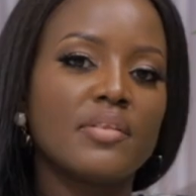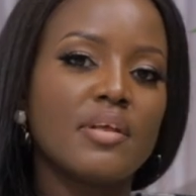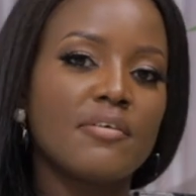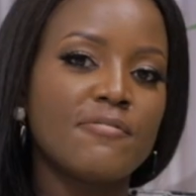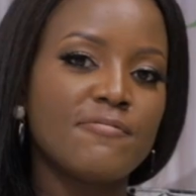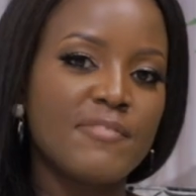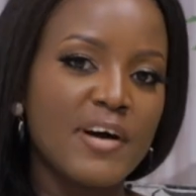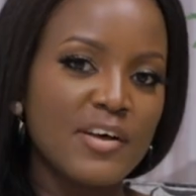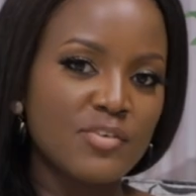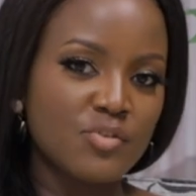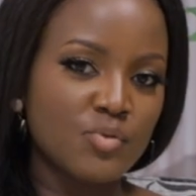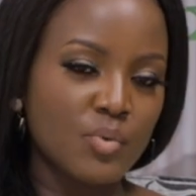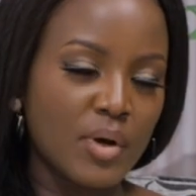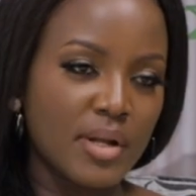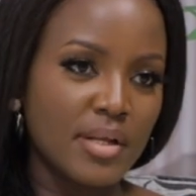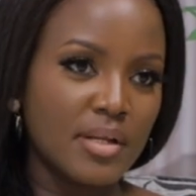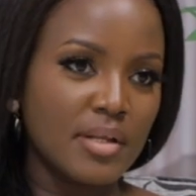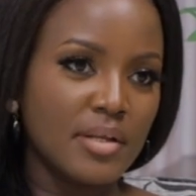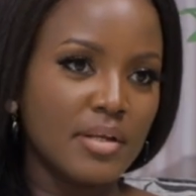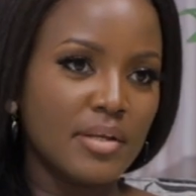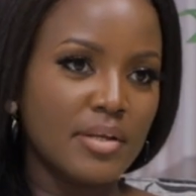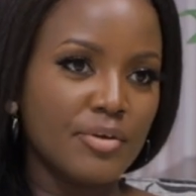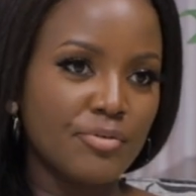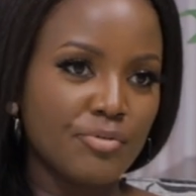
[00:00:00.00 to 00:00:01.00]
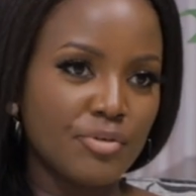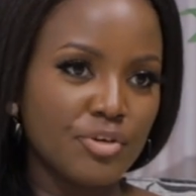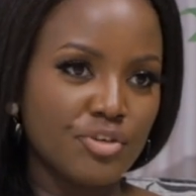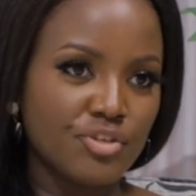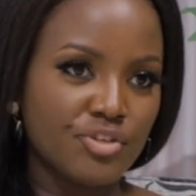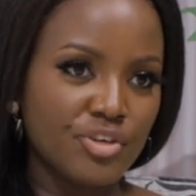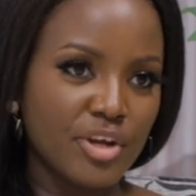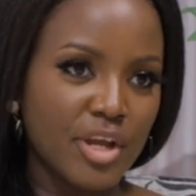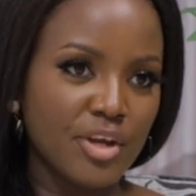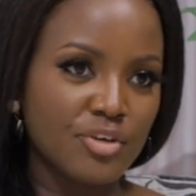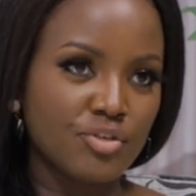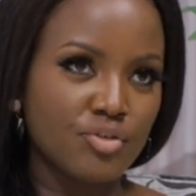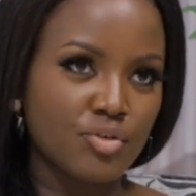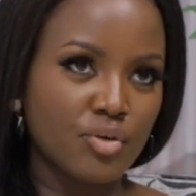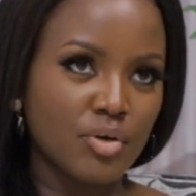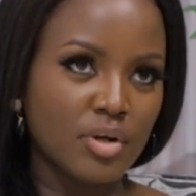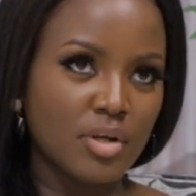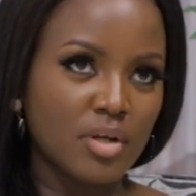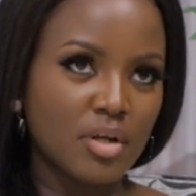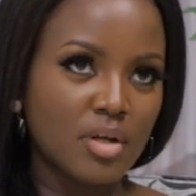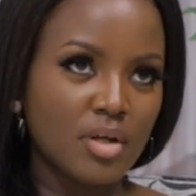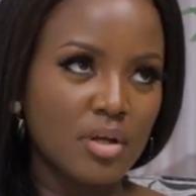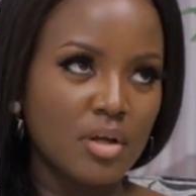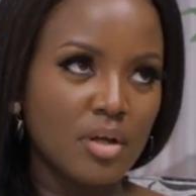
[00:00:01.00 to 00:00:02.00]
in the first one, in
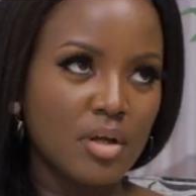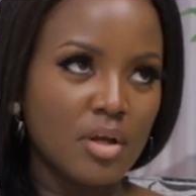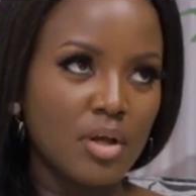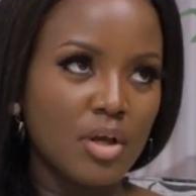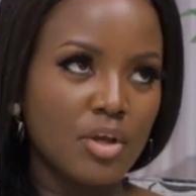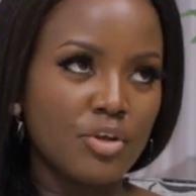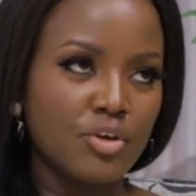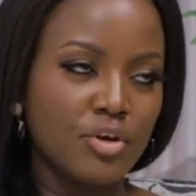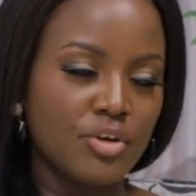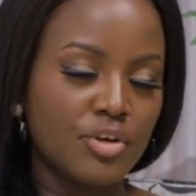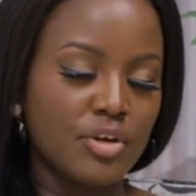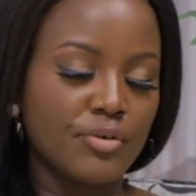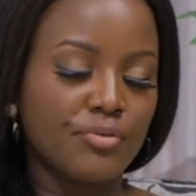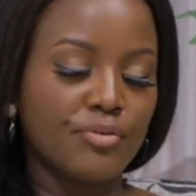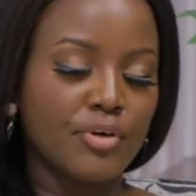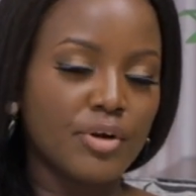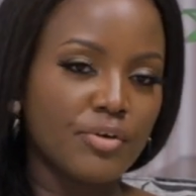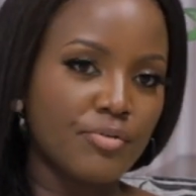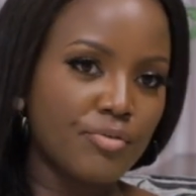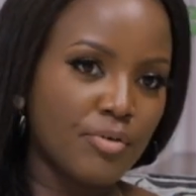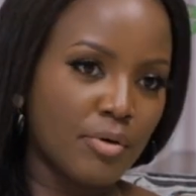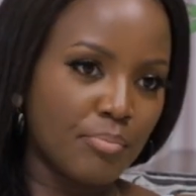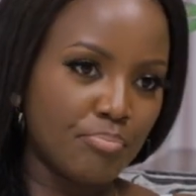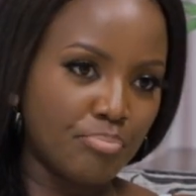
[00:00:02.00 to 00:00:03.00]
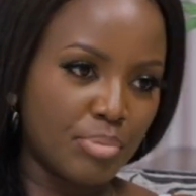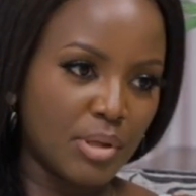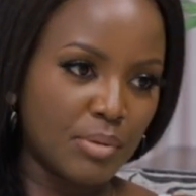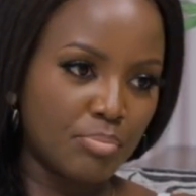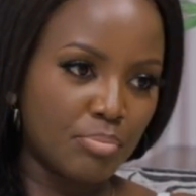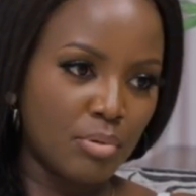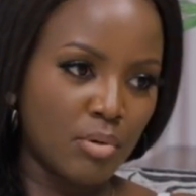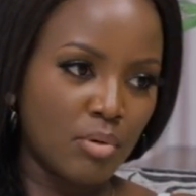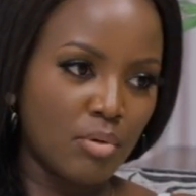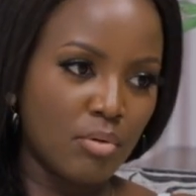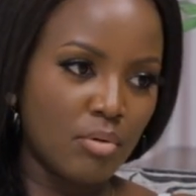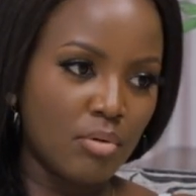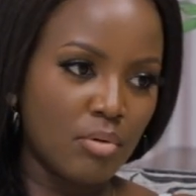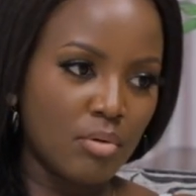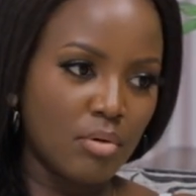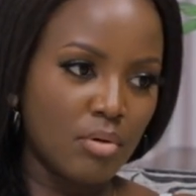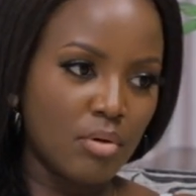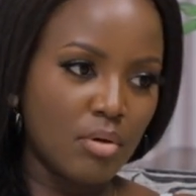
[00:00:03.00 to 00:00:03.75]
differentiation, you're different from people.